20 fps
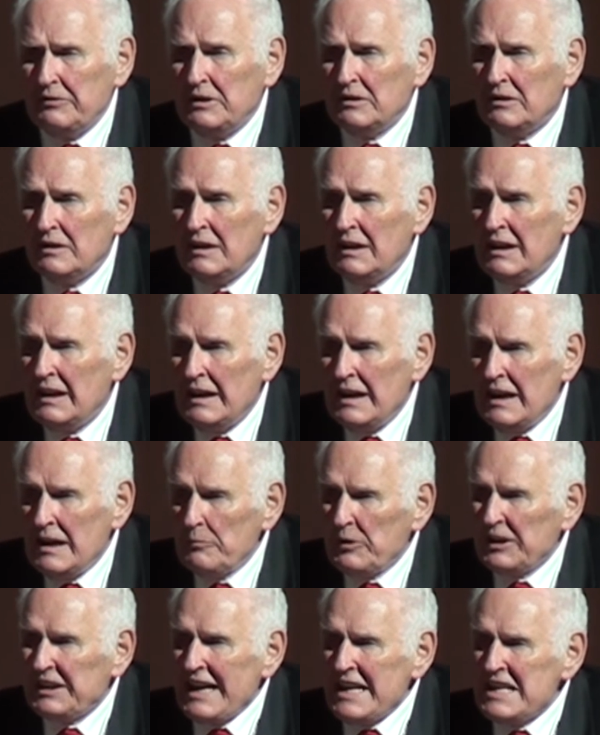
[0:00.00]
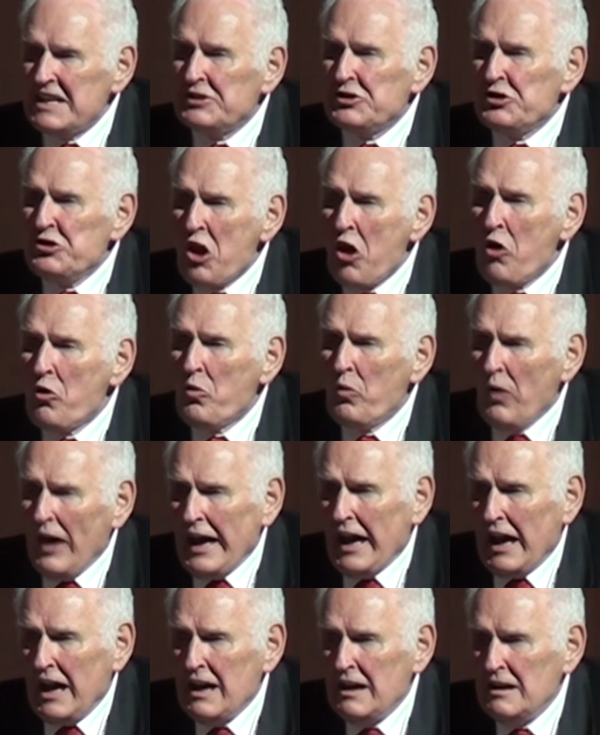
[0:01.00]
you. But there is no
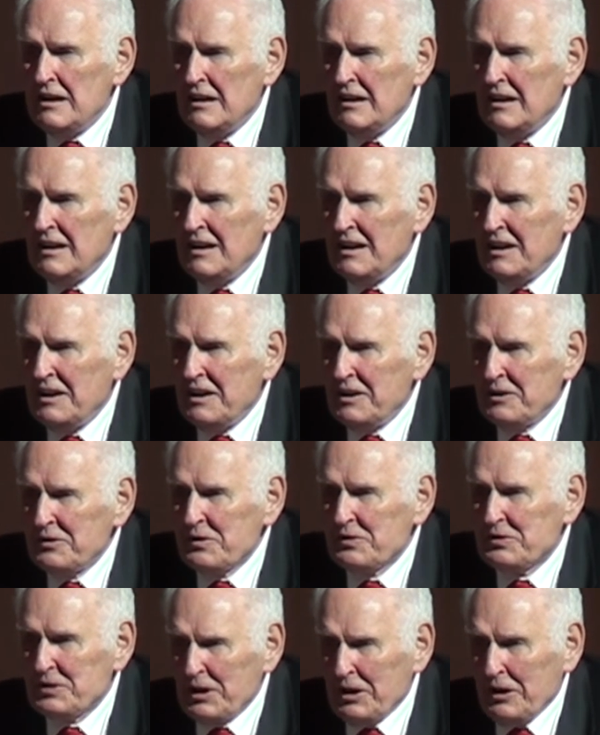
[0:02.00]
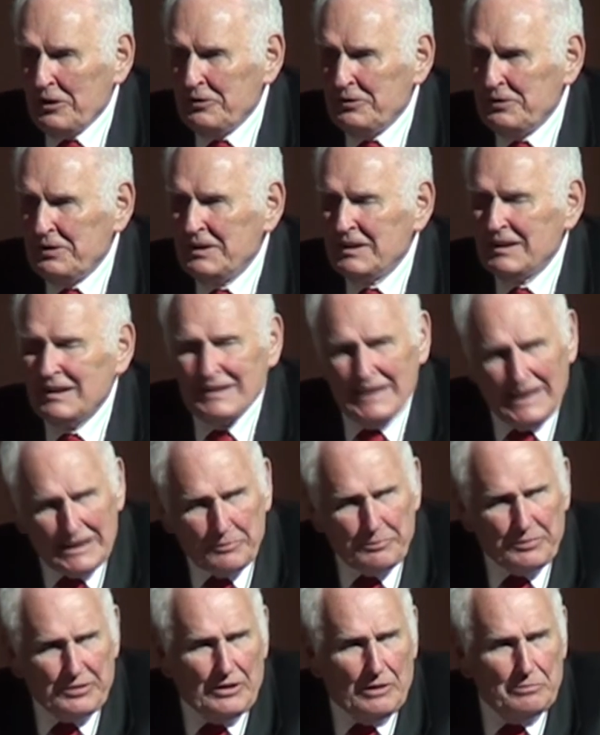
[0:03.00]
way to solve
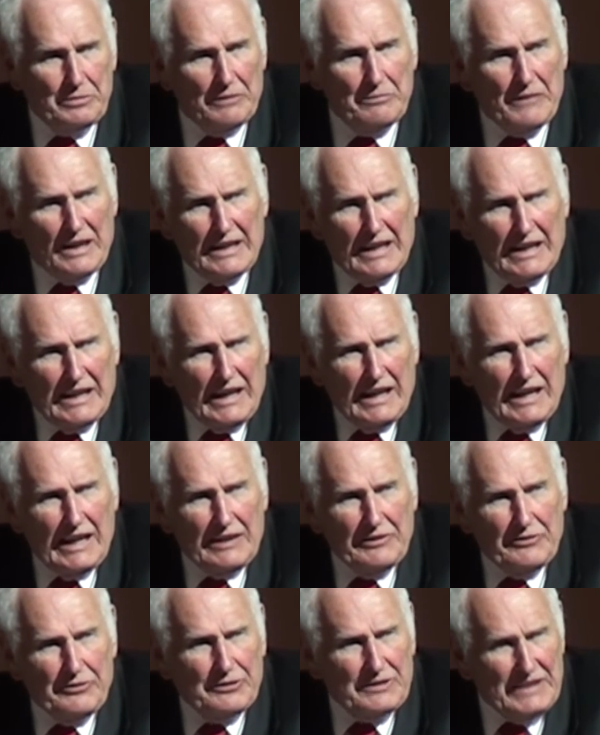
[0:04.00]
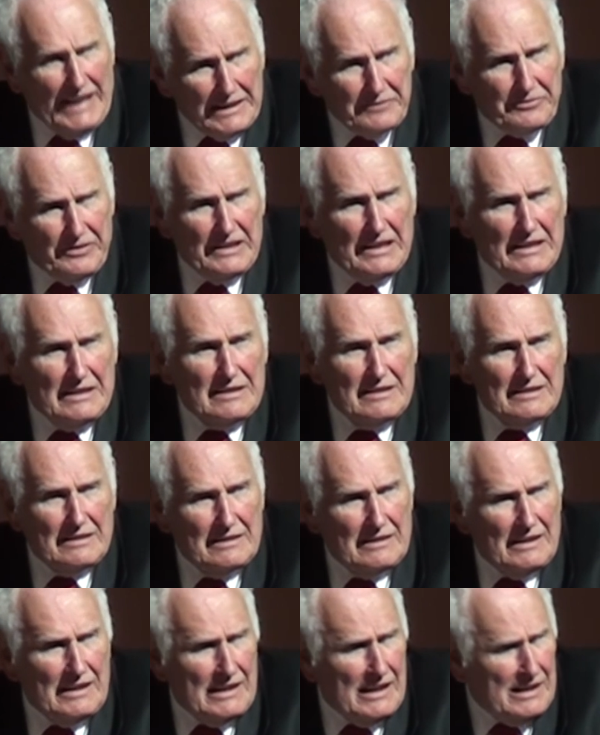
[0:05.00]
that problem. And for that
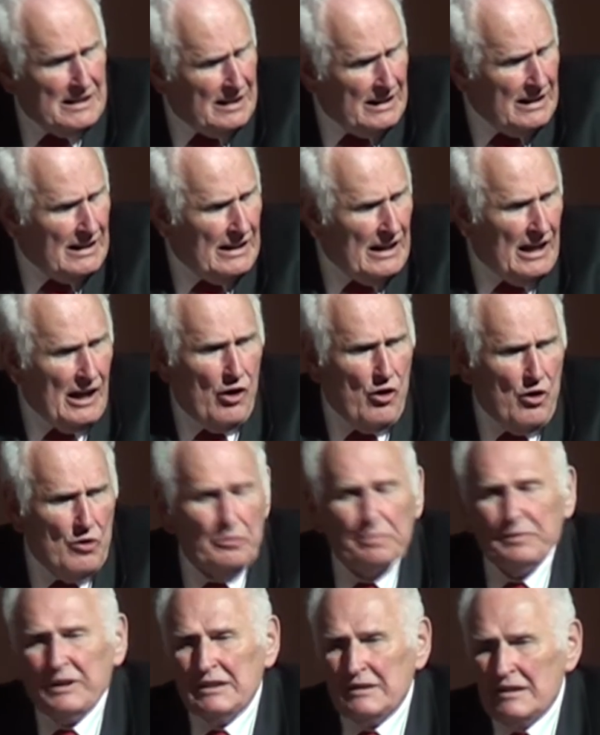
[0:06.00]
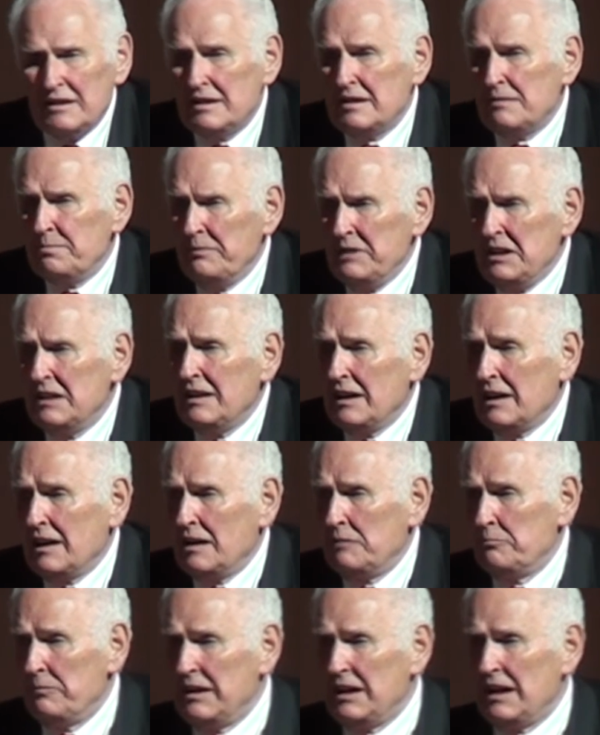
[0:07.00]
reason, and I think, I hope that this meeting
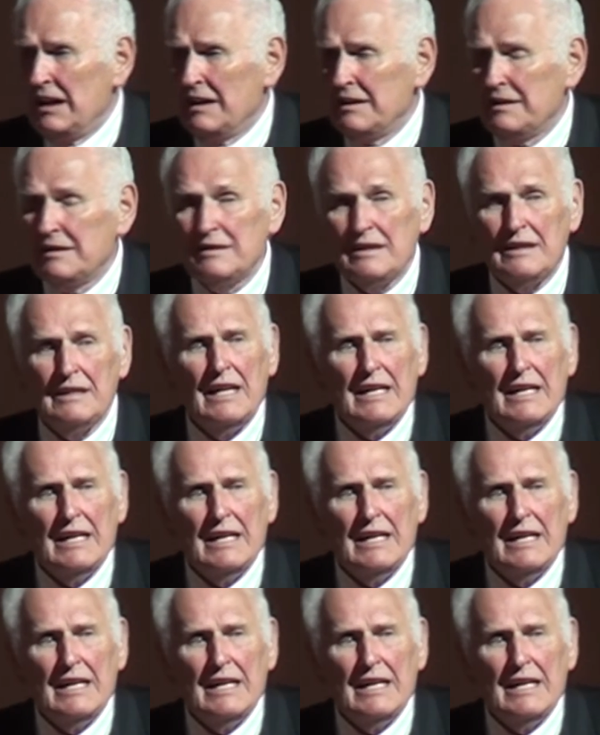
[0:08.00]
and many others